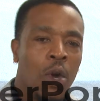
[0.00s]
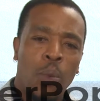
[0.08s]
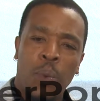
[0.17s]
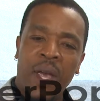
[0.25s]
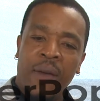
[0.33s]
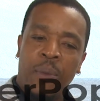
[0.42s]

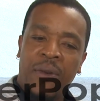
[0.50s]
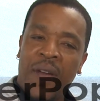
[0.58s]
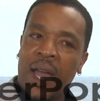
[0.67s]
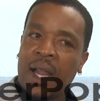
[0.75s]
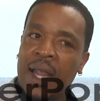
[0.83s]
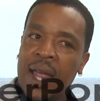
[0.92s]
We ha- we've
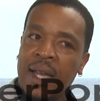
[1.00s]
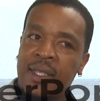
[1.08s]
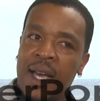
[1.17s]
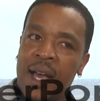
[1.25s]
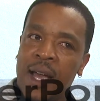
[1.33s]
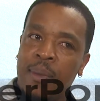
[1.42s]
had a lot of
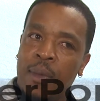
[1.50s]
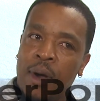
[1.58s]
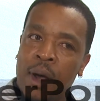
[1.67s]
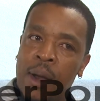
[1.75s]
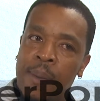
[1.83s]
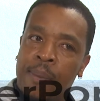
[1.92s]
time
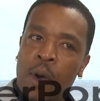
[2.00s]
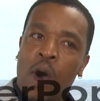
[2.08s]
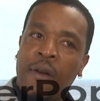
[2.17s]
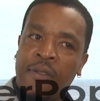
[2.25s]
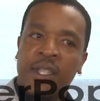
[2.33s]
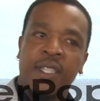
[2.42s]
um,
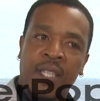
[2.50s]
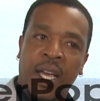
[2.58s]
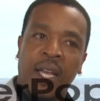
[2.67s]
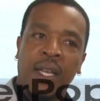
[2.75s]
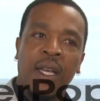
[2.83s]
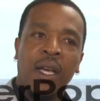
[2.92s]
off the set,